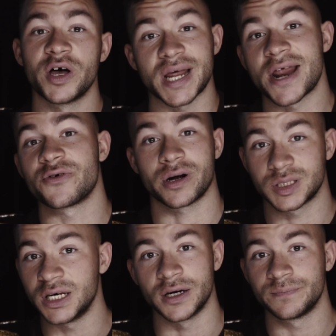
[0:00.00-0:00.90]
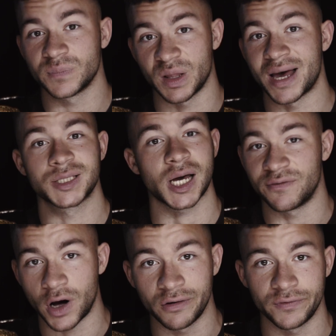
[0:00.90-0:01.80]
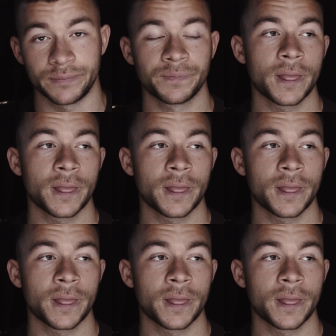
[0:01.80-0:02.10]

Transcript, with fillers: and Daniel Garcia, the best out of all of them.